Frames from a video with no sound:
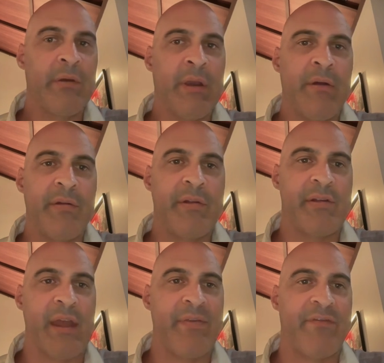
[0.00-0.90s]
Here's
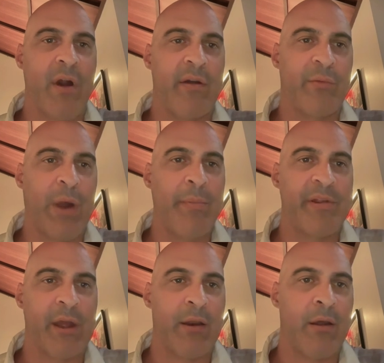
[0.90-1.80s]
Save the Frog's
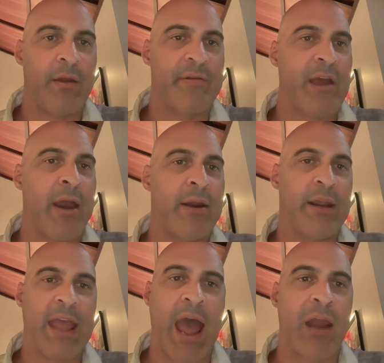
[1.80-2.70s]
website. Look, it's got an
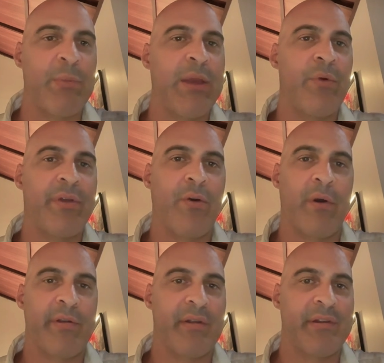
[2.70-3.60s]
academy with
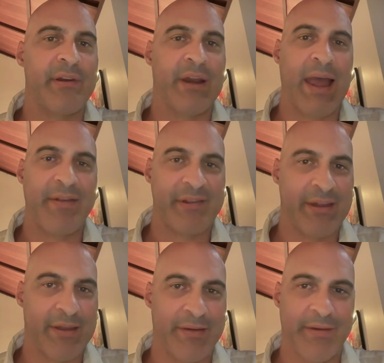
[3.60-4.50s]
courses and
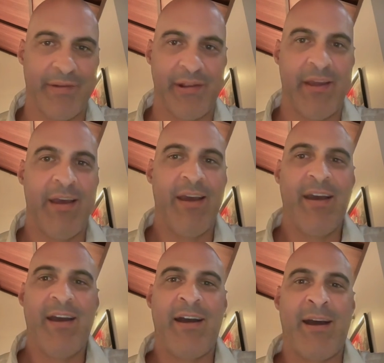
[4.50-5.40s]
lessons.
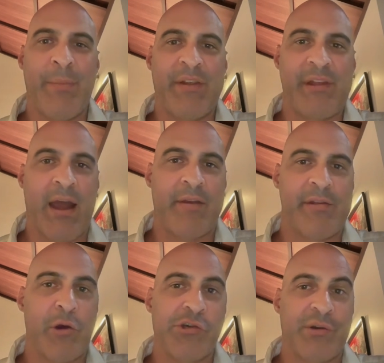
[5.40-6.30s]
It's got
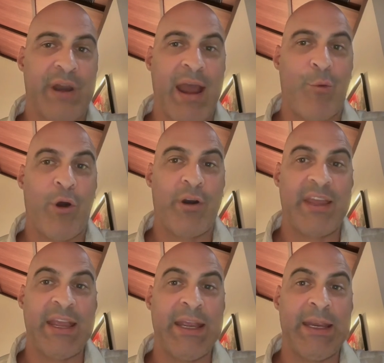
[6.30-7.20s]
social
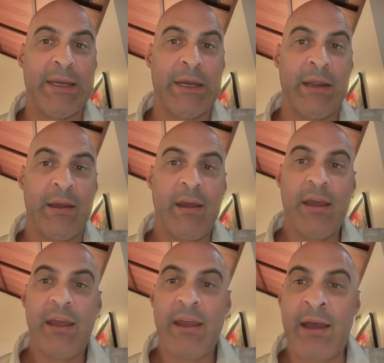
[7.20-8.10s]
networking,
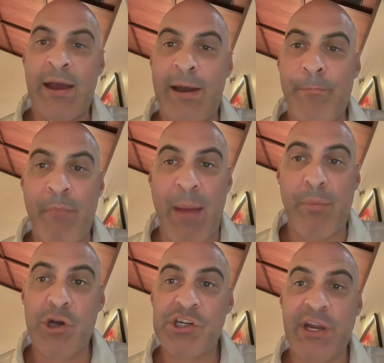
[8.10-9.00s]

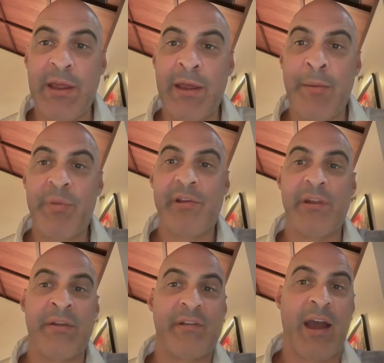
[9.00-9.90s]

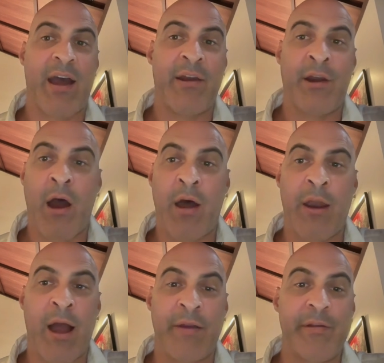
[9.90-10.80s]
memberships. It's got an
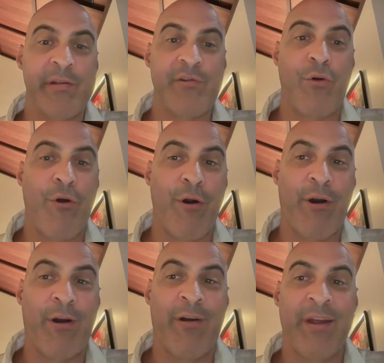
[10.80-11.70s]
online
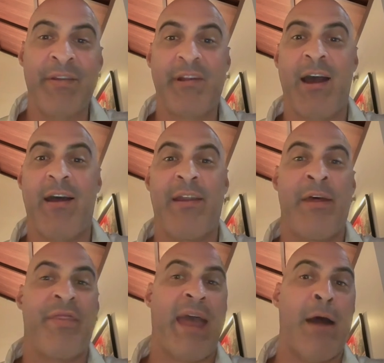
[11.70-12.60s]
store. It's got
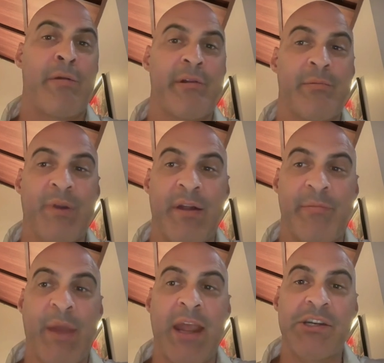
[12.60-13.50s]

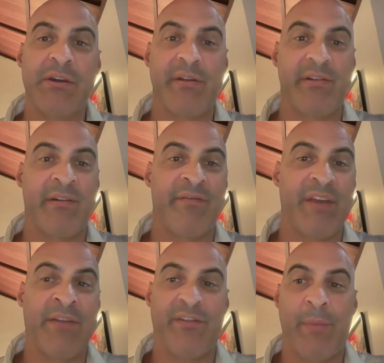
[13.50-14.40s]
1,000+ pages of
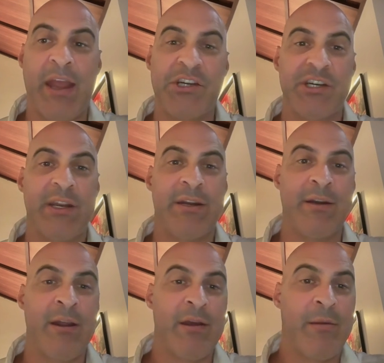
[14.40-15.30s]

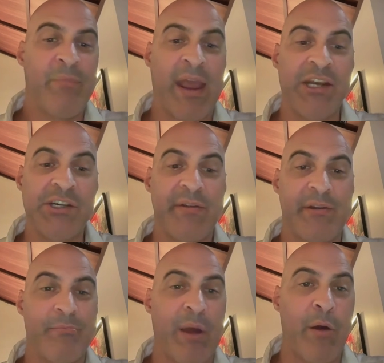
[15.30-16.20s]
information, pages
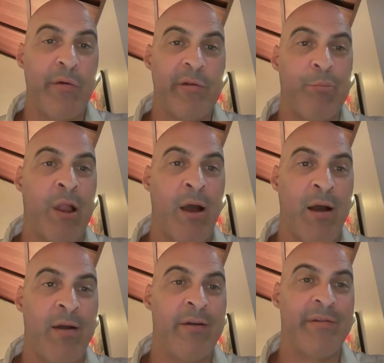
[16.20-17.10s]
and posts,
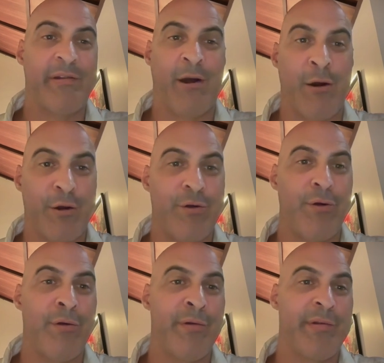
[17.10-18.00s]
blogs,
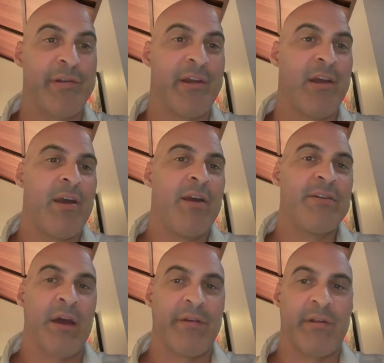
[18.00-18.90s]
articles,
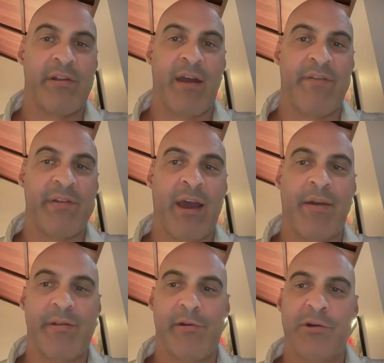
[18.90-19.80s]
tons of stuff. It's
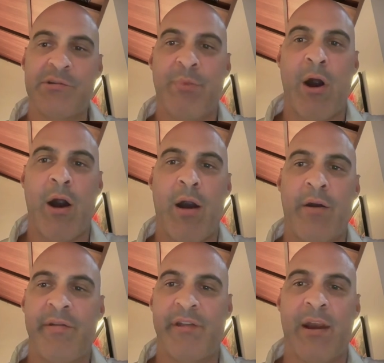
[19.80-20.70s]
got a search
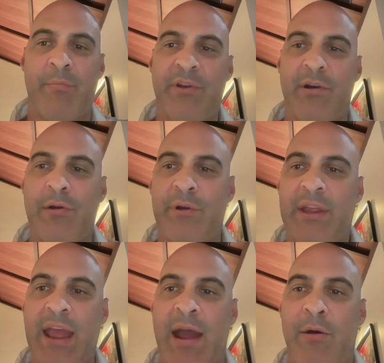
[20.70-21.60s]
bar, set up your own
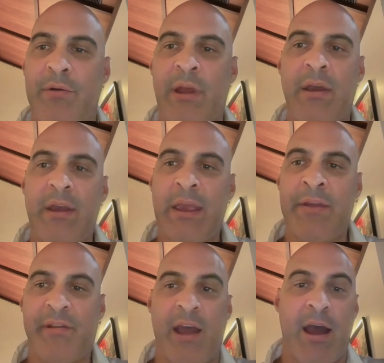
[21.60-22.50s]
account.
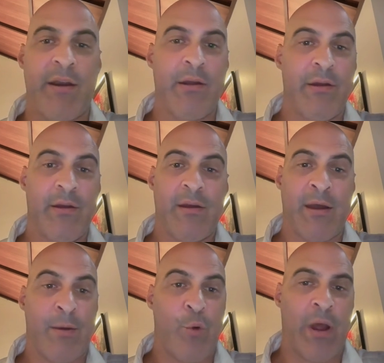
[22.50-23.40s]
It's got
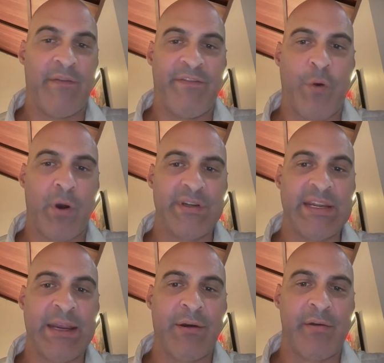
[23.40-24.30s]

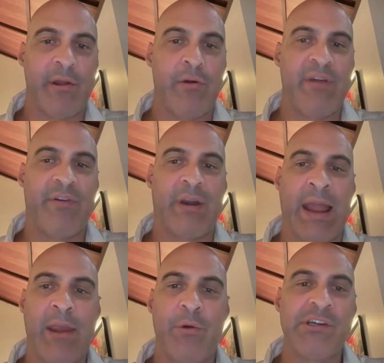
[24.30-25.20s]
14 or so different
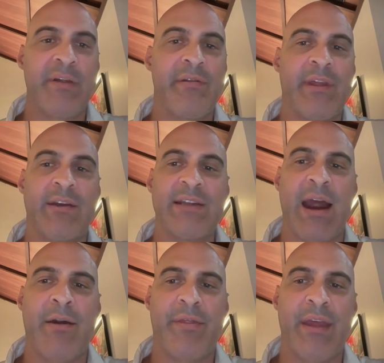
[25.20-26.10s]
languages the
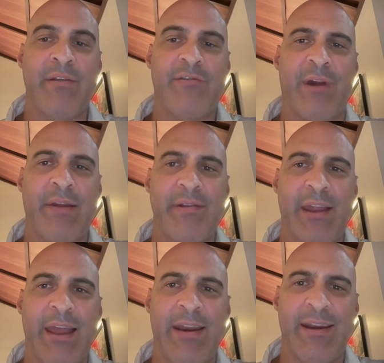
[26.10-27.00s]
entire thing's
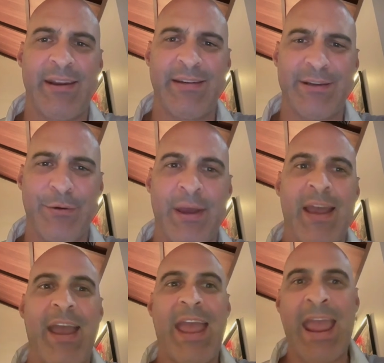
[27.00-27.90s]
translated into,
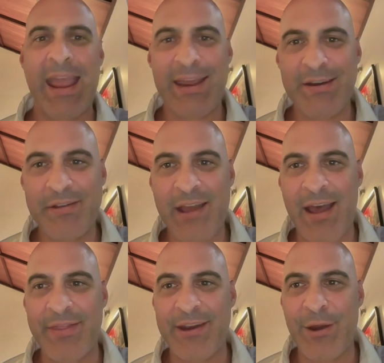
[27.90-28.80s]
and it's
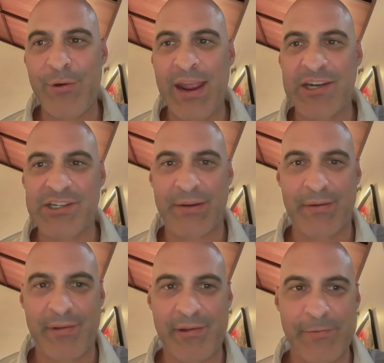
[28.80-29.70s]
got the
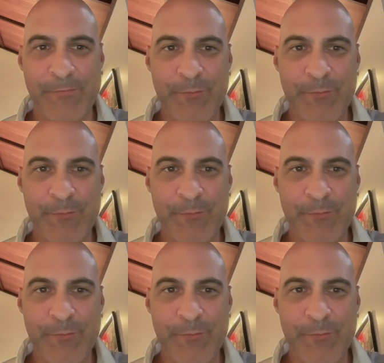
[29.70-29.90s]
donations.